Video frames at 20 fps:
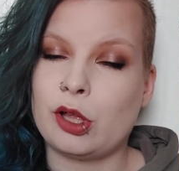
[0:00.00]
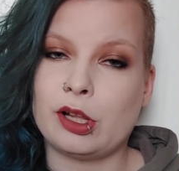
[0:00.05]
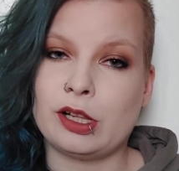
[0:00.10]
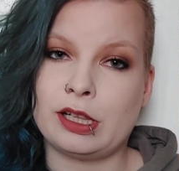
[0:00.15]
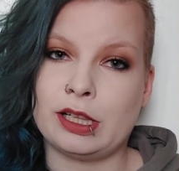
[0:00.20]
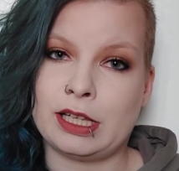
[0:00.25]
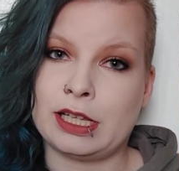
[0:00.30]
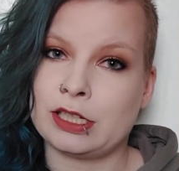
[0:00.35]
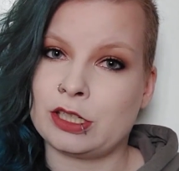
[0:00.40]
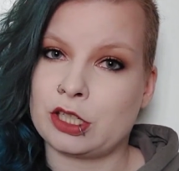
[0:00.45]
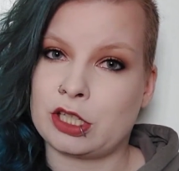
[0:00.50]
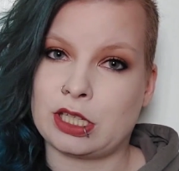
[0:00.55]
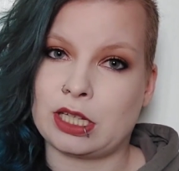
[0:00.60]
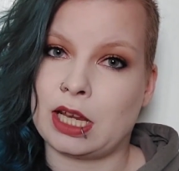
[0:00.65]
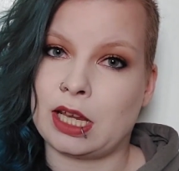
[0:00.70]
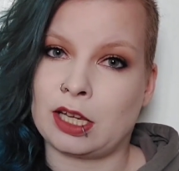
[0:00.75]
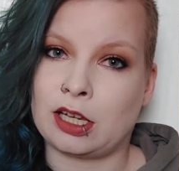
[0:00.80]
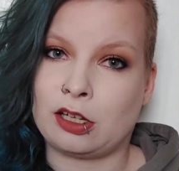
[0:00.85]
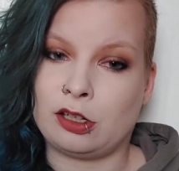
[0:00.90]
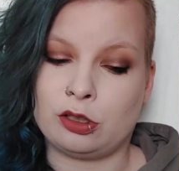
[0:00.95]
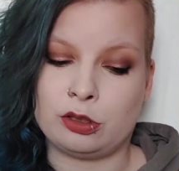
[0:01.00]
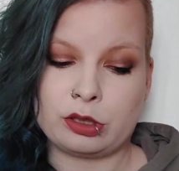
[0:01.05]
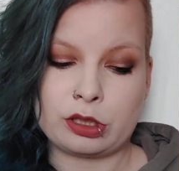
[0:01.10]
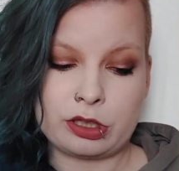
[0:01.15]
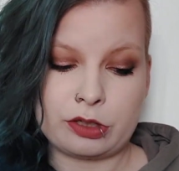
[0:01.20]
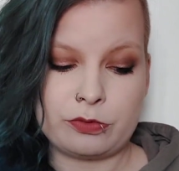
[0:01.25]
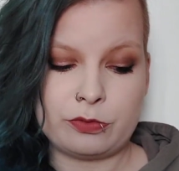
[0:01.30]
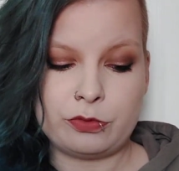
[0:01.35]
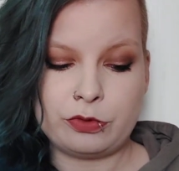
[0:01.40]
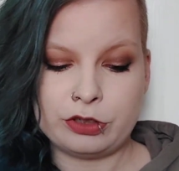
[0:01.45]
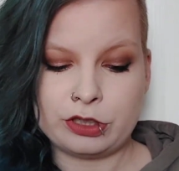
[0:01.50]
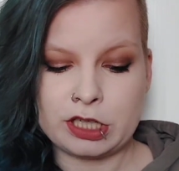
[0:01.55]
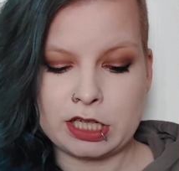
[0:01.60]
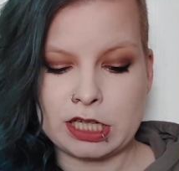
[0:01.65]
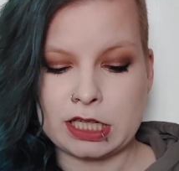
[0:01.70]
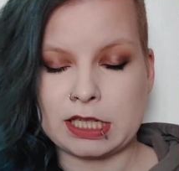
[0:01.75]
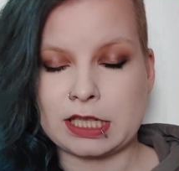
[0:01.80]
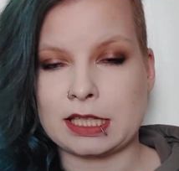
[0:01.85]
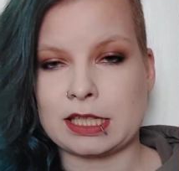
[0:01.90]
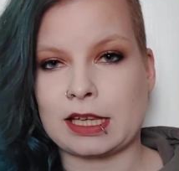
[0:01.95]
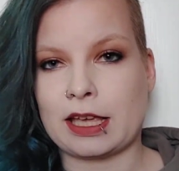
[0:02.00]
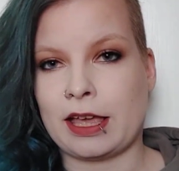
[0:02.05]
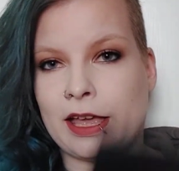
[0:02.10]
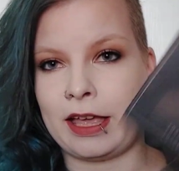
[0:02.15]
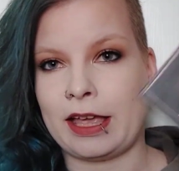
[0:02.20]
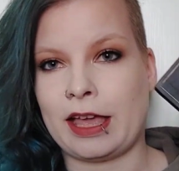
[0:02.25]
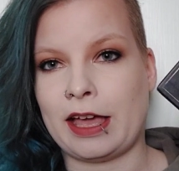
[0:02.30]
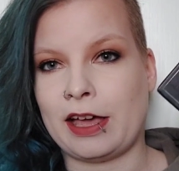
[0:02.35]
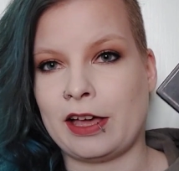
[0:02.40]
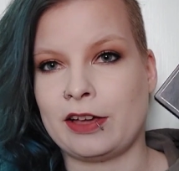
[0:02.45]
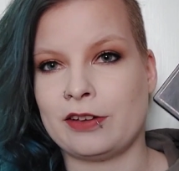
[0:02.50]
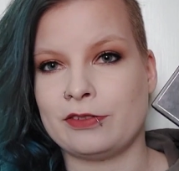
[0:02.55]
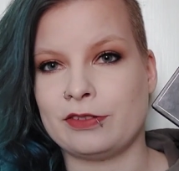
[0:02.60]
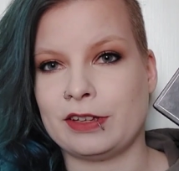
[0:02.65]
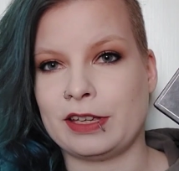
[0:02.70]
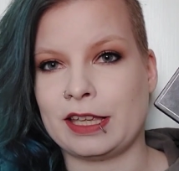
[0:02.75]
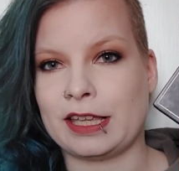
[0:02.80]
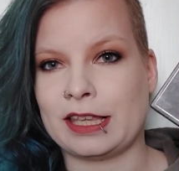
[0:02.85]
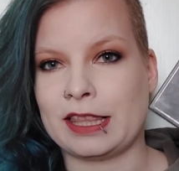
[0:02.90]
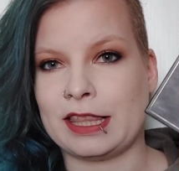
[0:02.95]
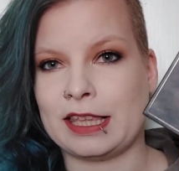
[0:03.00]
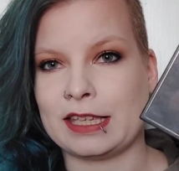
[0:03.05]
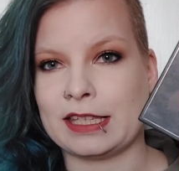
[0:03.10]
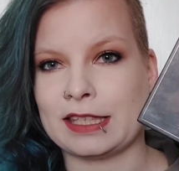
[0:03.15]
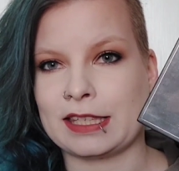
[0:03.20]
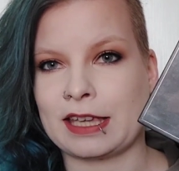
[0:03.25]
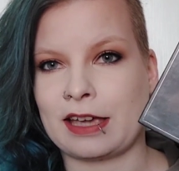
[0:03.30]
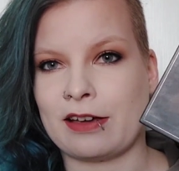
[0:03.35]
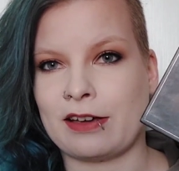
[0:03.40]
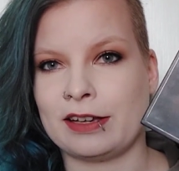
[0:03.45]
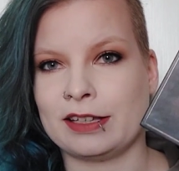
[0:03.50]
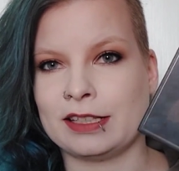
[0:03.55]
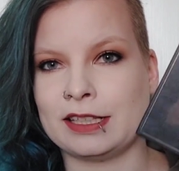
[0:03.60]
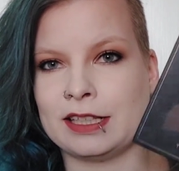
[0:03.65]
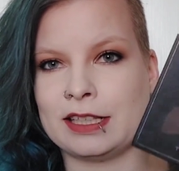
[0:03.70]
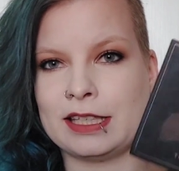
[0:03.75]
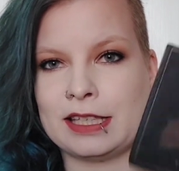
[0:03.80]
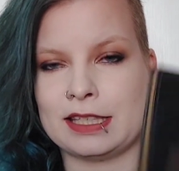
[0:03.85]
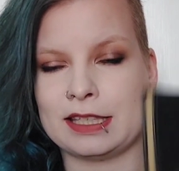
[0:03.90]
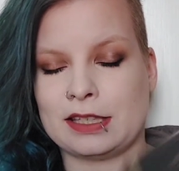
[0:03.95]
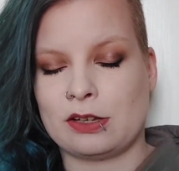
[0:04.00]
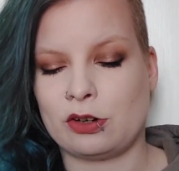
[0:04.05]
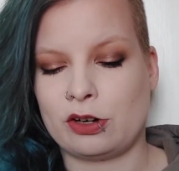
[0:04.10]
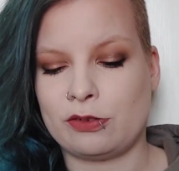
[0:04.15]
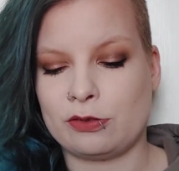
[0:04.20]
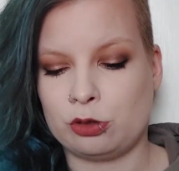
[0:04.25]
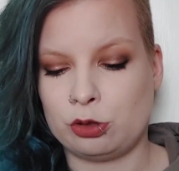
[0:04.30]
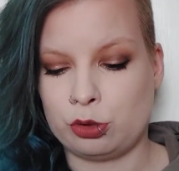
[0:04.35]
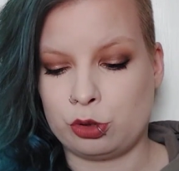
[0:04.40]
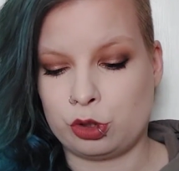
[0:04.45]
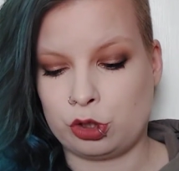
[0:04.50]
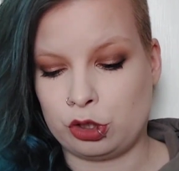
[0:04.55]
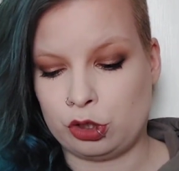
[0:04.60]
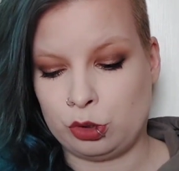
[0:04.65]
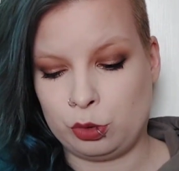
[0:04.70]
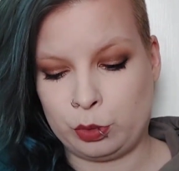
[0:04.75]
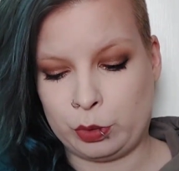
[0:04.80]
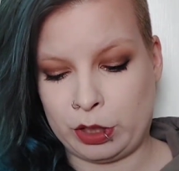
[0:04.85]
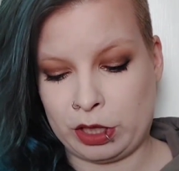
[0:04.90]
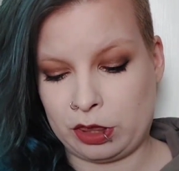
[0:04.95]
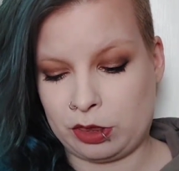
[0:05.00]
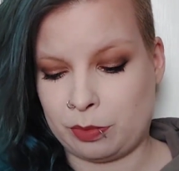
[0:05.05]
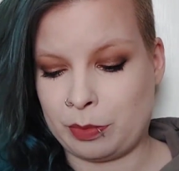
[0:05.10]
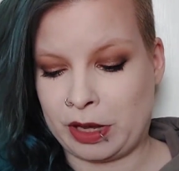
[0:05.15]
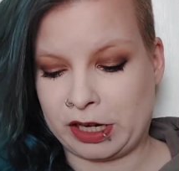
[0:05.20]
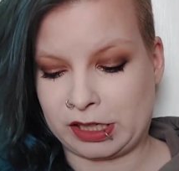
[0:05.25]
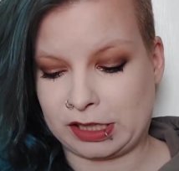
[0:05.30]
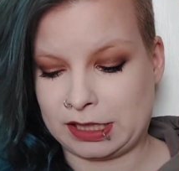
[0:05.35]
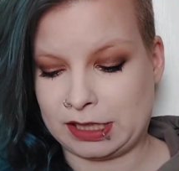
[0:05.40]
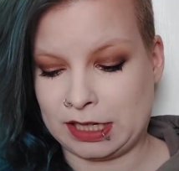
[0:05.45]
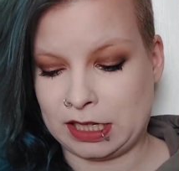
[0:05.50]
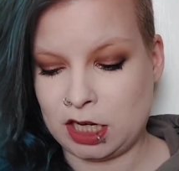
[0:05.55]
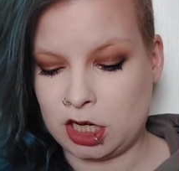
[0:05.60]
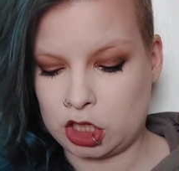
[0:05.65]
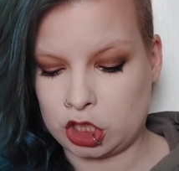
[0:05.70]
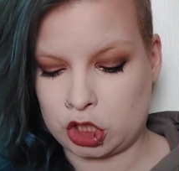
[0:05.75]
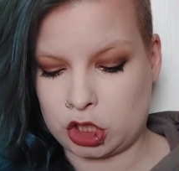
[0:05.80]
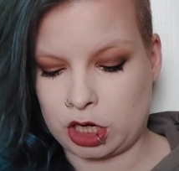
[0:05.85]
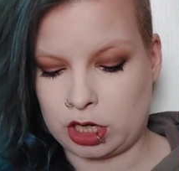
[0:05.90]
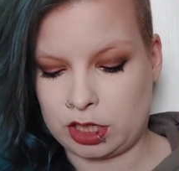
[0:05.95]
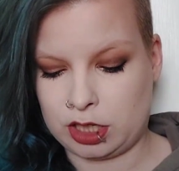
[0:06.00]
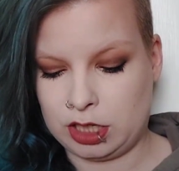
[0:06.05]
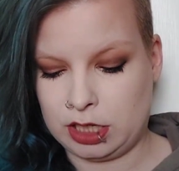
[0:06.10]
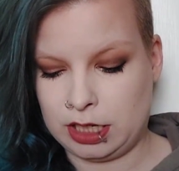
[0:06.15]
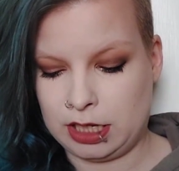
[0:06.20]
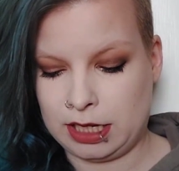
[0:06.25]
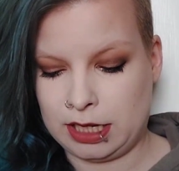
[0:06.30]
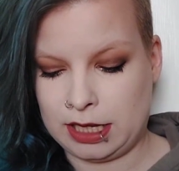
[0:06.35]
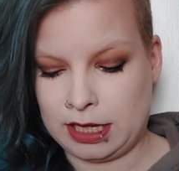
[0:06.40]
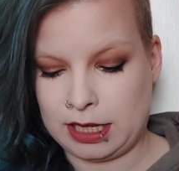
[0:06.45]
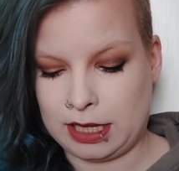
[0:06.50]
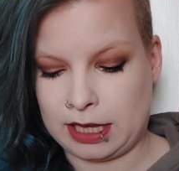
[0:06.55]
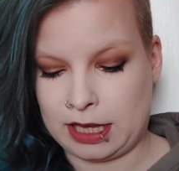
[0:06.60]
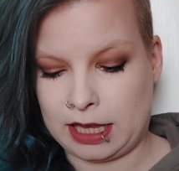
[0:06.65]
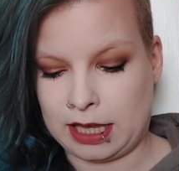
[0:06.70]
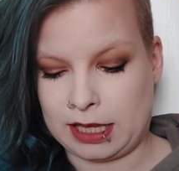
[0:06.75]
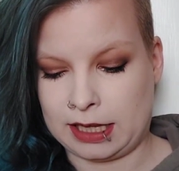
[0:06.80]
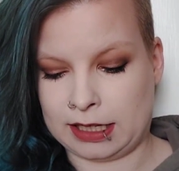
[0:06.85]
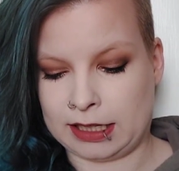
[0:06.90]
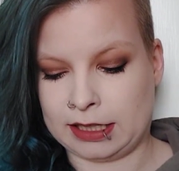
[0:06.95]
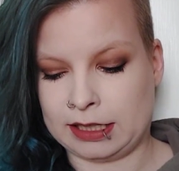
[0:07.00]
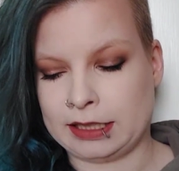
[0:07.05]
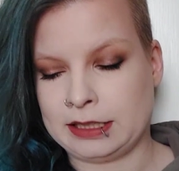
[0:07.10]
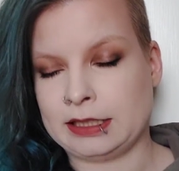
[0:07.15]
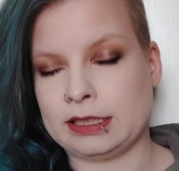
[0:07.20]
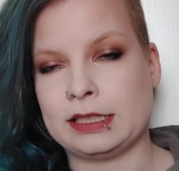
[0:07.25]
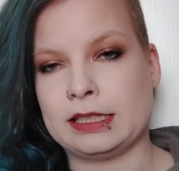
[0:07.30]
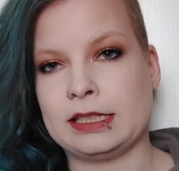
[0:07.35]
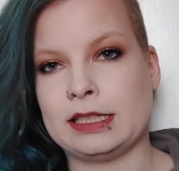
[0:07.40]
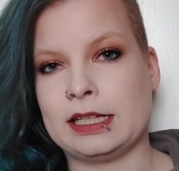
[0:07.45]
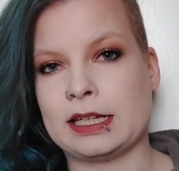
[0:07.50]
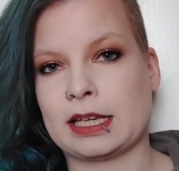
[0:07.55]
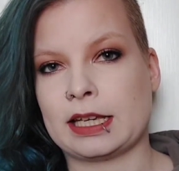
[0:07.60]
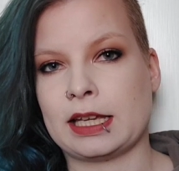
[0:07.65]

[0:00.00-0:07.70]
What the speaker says: Let's take a look. First, I have this guy. This is the Revolution with Maxineshka, and